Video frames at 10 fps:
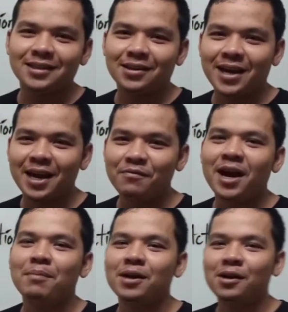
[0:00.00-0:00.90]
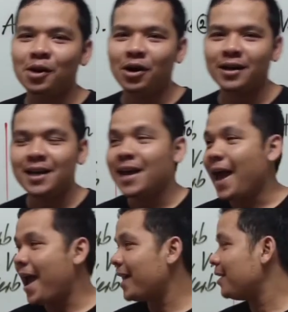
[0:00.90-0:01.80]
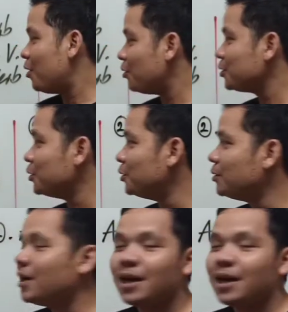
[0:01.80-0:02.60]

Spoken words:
okay, we have a lot, and also